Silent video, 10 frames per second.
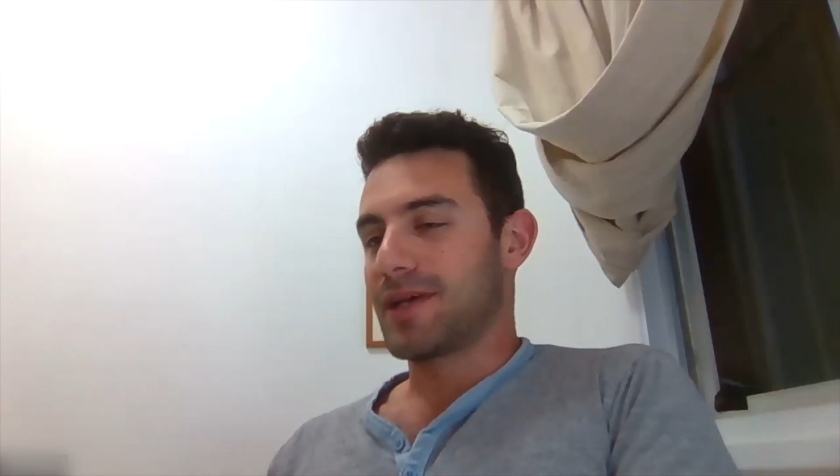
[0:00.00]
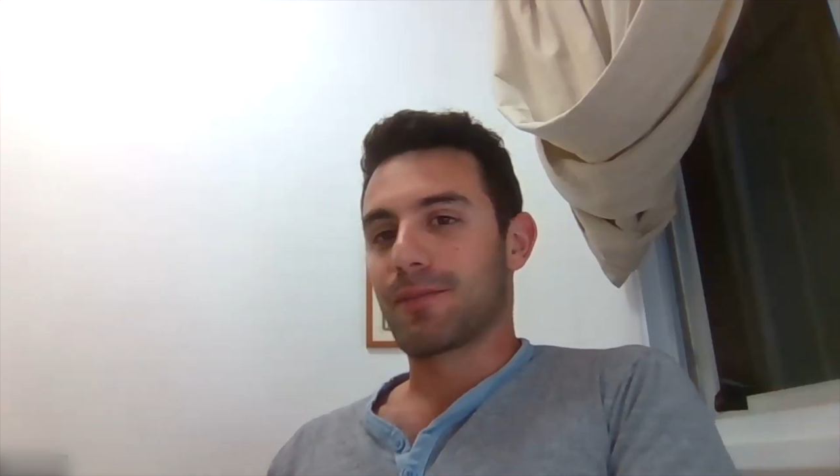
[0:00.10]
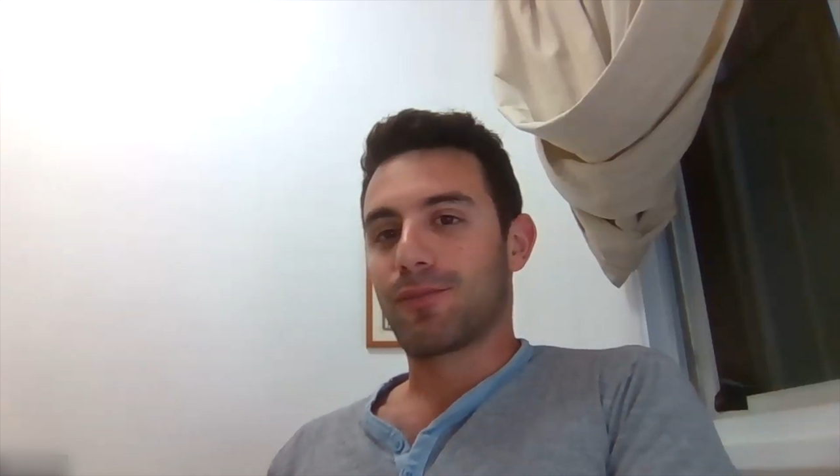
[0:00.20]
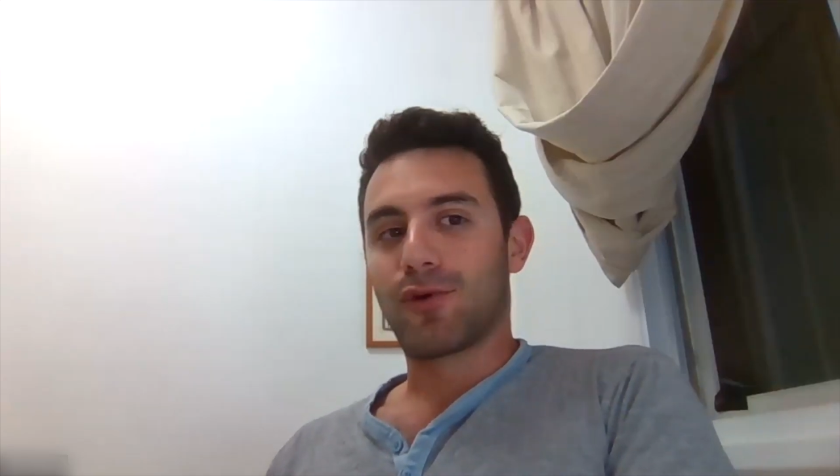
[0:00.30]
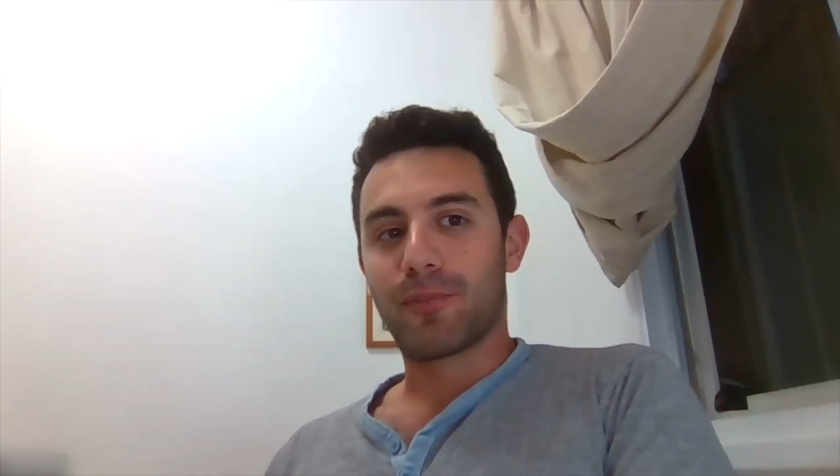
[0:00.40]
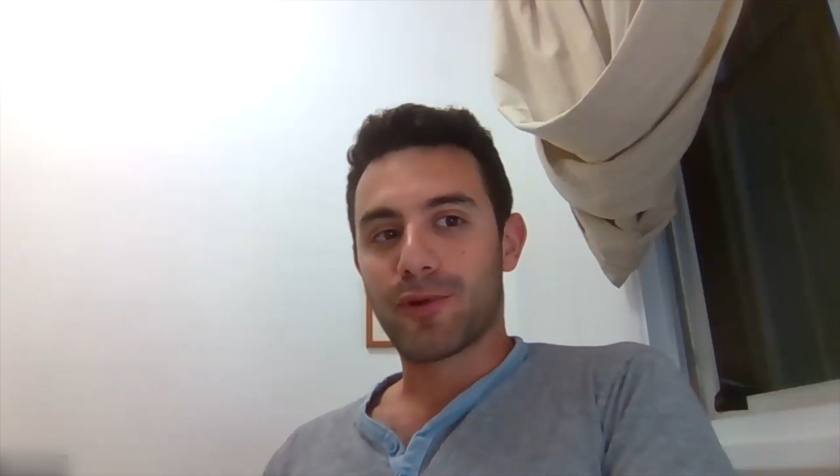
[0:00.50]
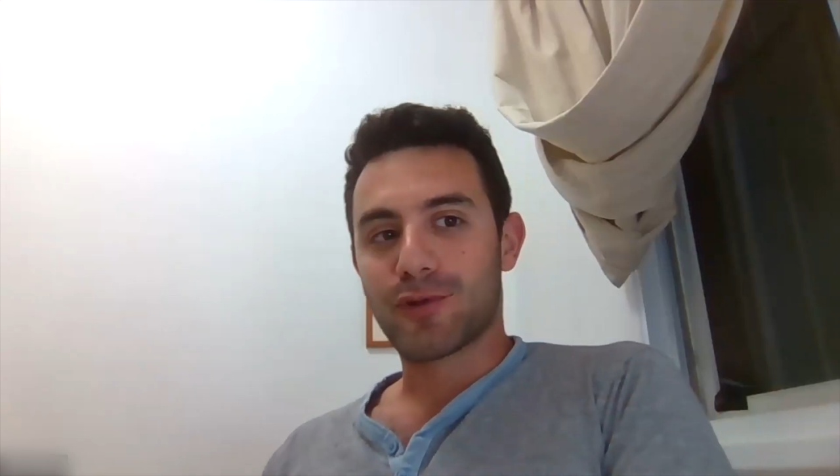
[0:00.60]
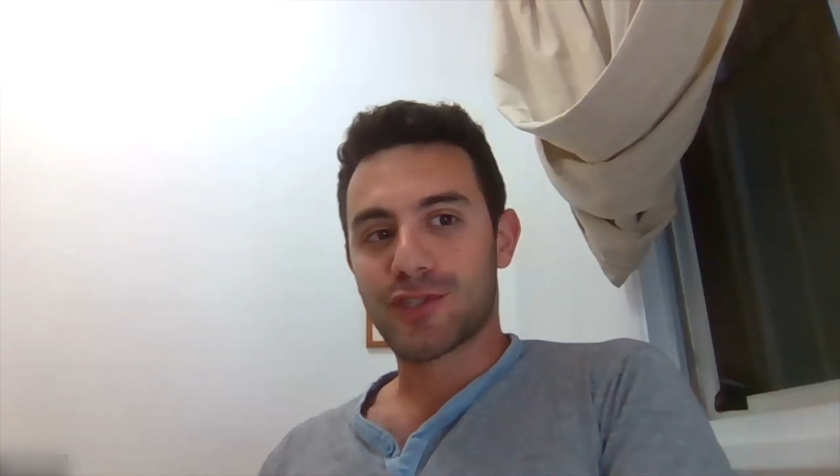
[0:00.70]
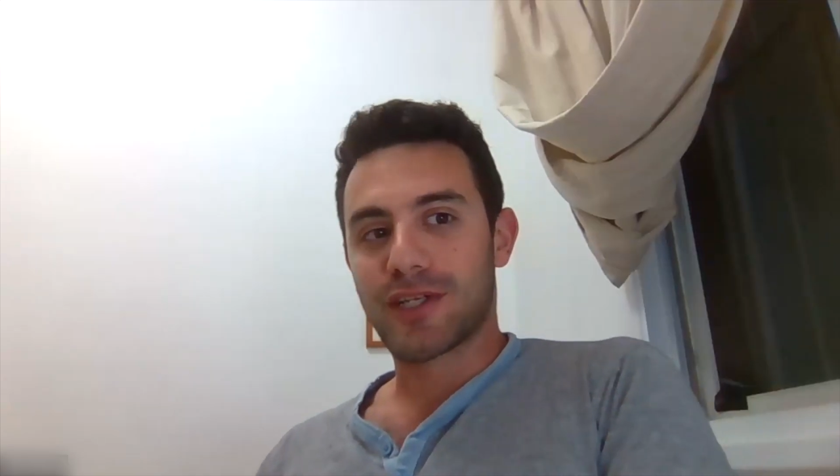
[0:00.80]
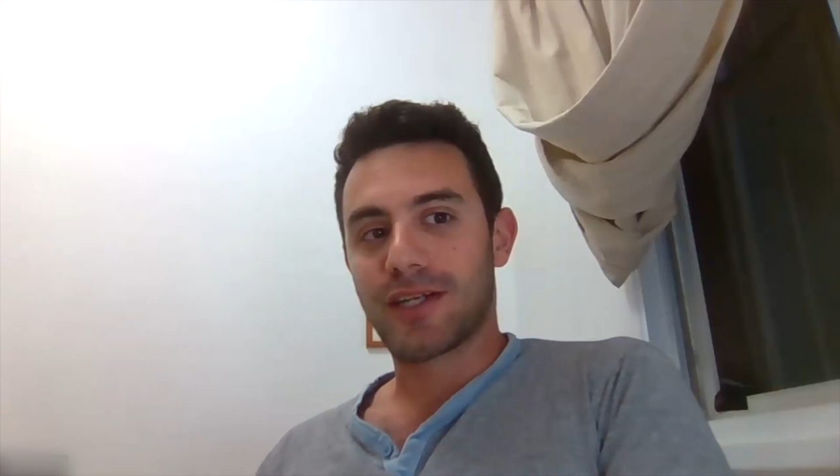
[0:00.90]
being more
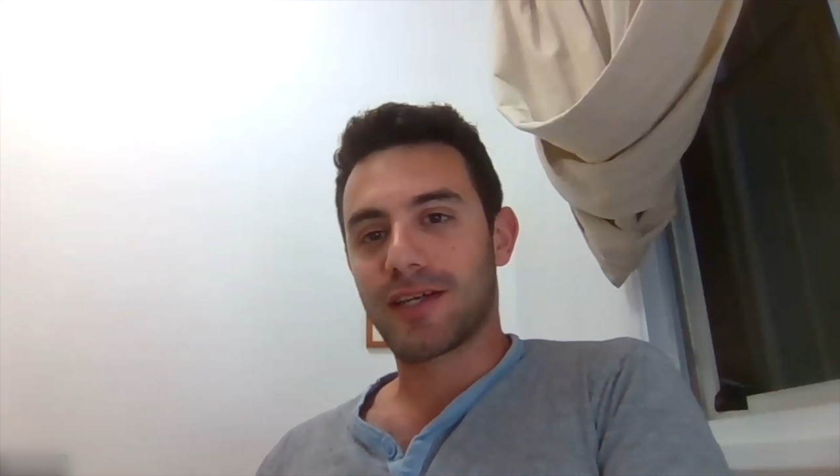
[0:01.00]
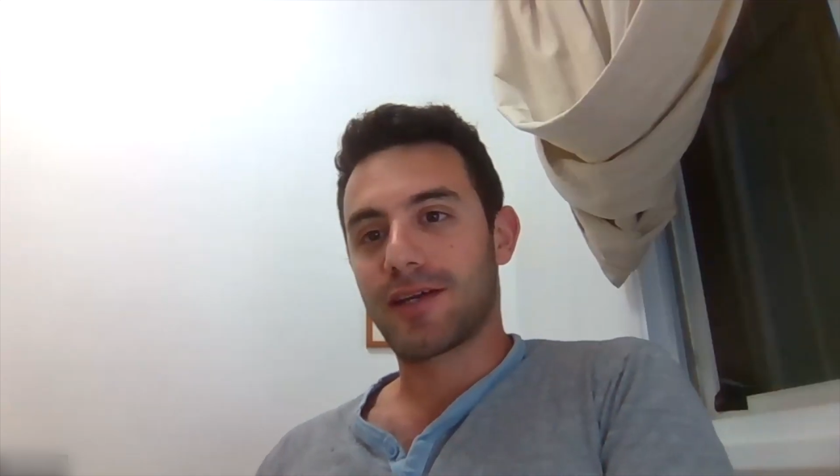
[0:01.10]
emotionally